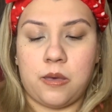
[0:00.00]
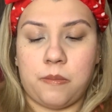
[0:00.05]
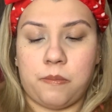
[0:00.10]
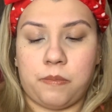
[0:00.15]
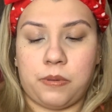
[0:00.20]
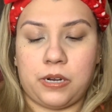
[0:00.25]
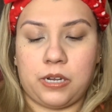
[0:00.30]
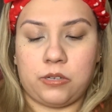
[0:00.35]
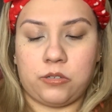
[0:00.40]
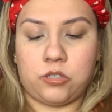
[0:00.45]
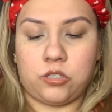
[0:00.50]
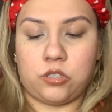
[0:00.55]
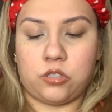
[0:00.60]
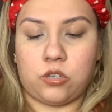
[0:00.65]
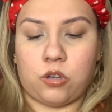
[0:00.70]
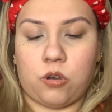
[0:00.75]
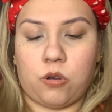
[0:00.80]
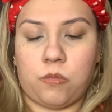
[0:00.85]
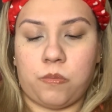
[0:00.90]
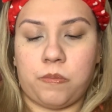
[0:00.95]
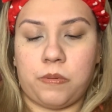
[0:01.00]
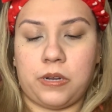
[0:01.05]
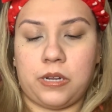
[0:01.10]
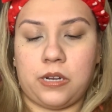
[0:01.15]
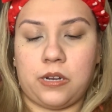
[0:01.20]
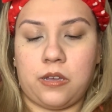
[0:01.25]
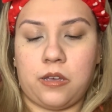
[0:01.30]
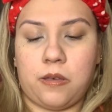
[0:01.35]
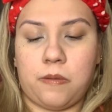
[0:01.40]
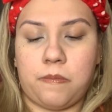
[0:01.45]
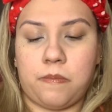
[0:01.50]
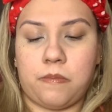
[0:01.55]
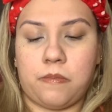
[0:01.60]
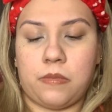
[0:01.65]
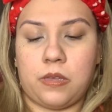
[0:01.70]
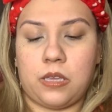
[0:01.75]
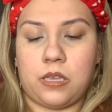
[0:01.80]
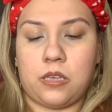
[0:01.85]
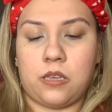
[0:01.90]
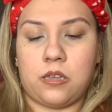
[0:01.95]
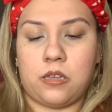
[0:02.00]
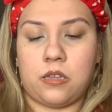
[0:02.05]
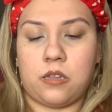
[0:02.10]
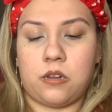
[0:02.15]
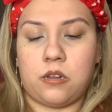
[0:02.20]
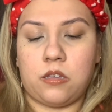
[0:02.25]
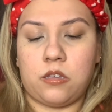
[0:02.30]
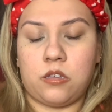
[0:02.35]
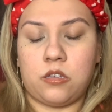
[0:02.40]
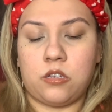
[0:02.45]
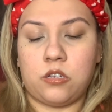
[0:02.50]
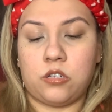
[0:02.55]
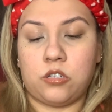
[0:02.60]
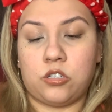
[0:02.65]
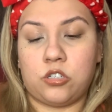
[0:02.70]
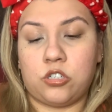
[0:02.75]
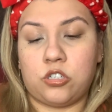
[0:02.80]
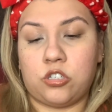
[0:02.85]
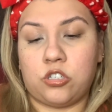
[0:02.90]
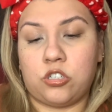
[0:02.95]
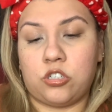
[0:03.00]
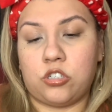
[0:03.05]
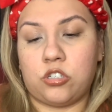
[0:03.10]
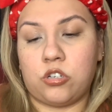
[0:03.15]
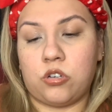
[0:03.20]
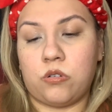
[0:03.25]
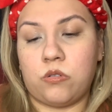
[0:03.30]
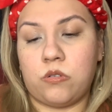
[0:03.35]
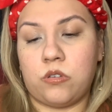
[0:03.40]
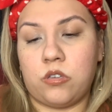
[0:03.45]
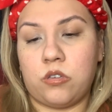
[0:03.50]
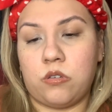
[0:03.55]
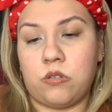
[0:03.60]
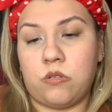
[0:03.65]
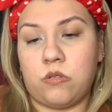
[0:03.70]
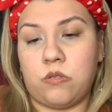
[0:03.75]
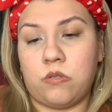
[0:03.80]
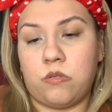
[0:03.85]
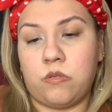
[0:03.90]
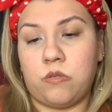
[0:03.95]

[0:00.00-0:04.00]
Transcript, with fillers: but I'll just open it up and show you.